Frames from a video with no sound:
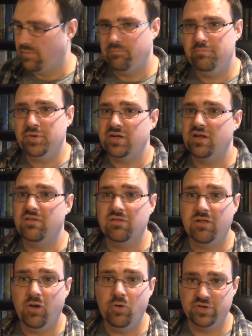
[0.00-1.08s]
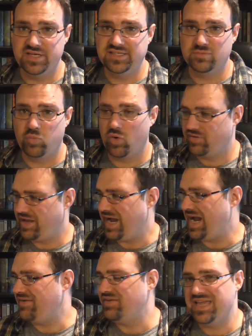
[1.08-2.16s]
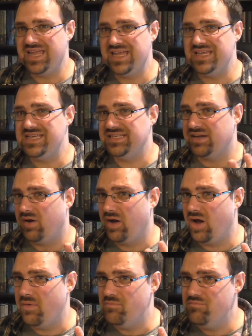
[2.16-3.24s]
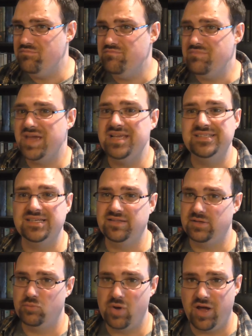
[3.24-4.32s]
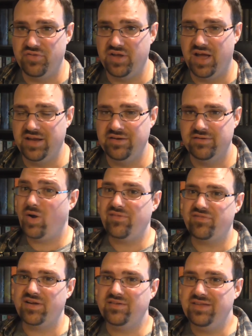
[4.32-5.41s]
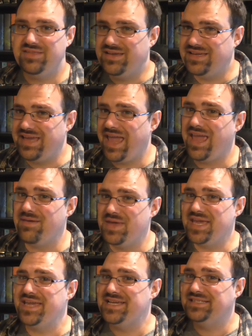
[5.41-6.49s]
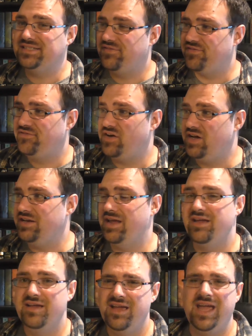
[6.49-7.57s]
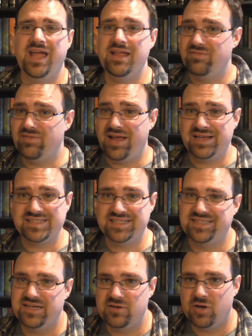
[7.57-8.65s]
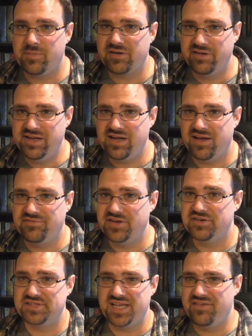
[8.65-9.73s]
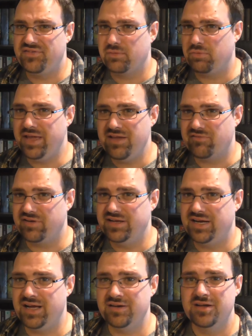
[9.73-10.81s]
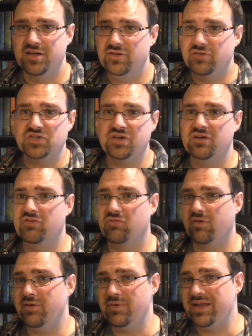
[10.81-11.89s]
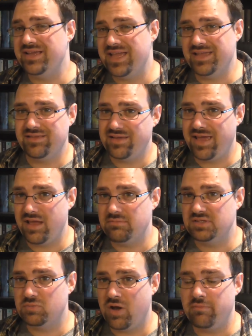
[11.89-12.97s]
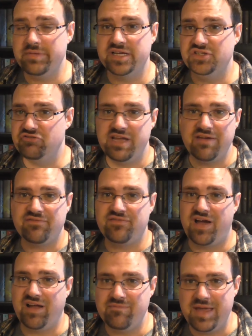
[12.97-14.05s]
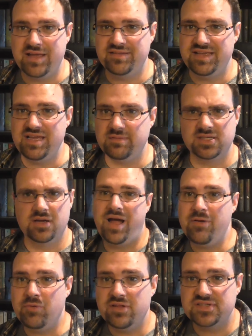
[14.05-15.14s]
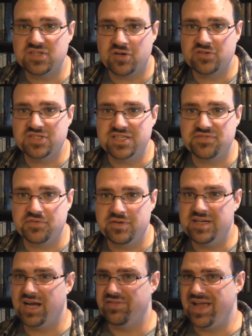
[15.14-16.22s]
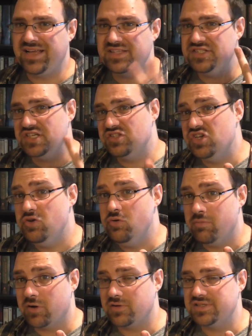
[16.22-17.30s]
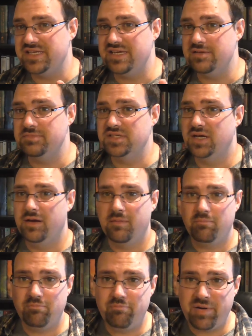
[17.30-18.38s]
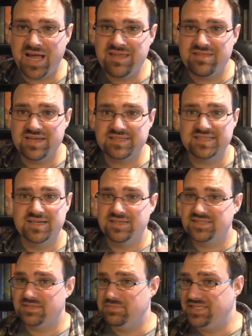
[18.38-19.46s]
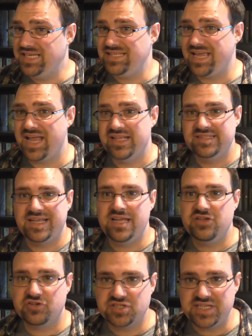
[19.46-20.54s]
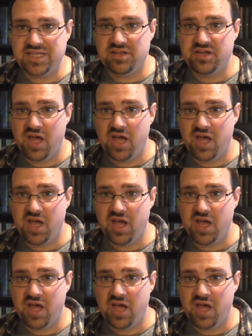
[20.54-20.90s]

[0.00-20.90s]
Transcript: The book alone is worth having. It is amazingly well done. Quite frankly, the game is fun. And as I said in all my recon videos, if you're playing recon, those are a great way to get into the game as well because you get 5-man teams. Buy one of the starter sets for recon. That gets you 2 Mercs teams. Buy this, some D10s, and you're set to